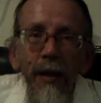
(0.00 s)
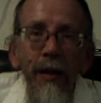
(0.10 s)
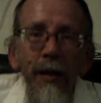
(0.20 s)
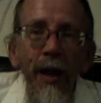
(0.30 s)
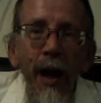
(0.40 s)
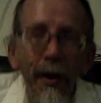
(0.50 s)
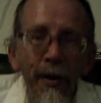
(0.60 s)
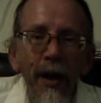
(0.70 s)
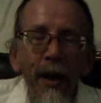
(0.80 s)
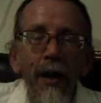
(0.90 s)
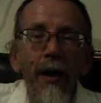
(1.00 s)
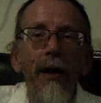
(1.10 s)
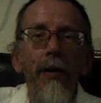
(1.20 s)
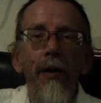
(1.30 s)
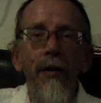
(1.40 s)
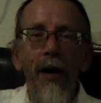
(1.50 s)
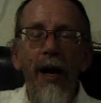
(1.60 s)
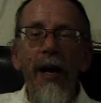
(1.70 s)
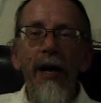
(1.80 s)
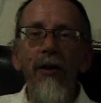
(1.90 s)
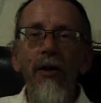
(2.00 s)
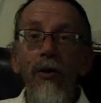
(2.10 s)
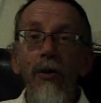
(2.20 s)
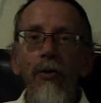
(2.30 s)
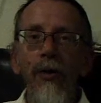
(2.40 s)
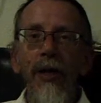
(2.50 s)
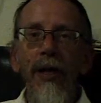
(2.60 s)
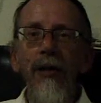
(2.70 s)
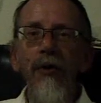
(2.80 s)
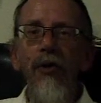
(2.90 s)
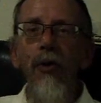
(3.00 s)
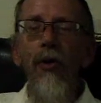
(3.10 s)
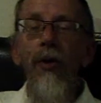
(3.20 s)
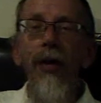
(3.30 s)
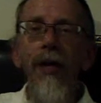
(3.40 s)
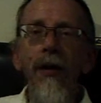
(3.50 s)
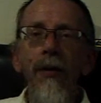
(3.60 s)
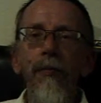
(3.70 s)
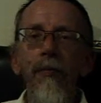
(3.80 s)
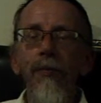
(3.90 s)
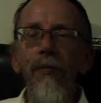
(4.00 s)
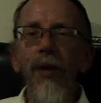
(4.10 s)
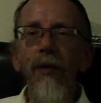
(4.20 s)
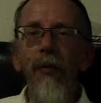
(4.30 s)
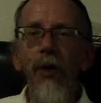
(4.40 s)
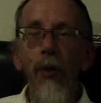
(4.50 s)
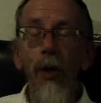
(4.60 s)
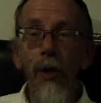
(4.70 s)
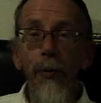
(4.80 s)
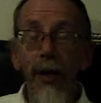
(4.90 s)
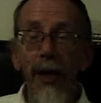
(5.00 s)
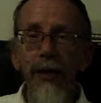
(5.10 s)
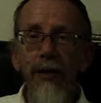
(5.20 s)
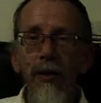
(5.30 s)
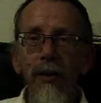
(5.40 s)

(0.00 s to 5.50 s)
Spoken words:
The other and concluding little story for the workplace